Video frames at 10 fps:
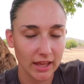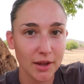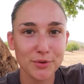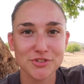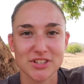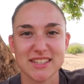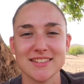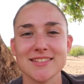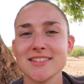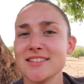It was just
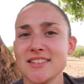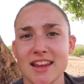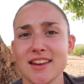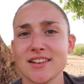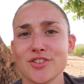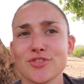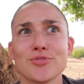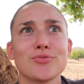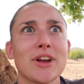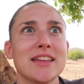insane,
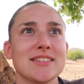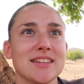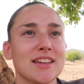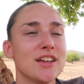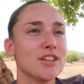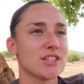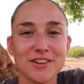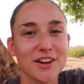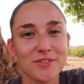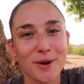crazy.
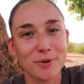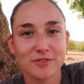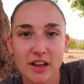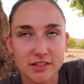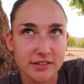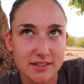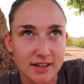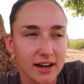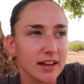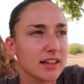None of our professors
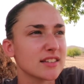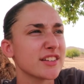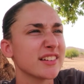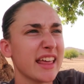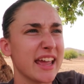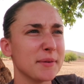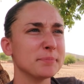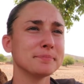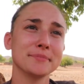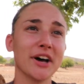did it because they're
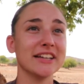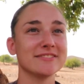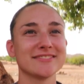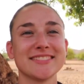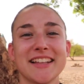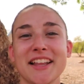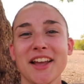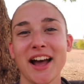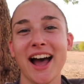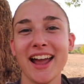lame, but
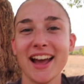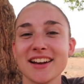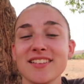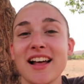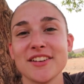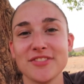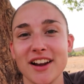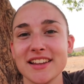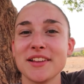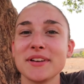I had a lot of
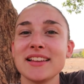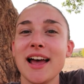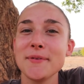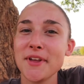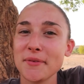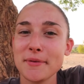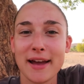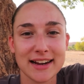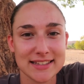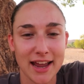fun. And then we climbed all the way
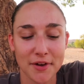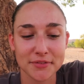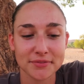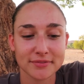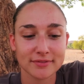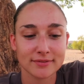back down,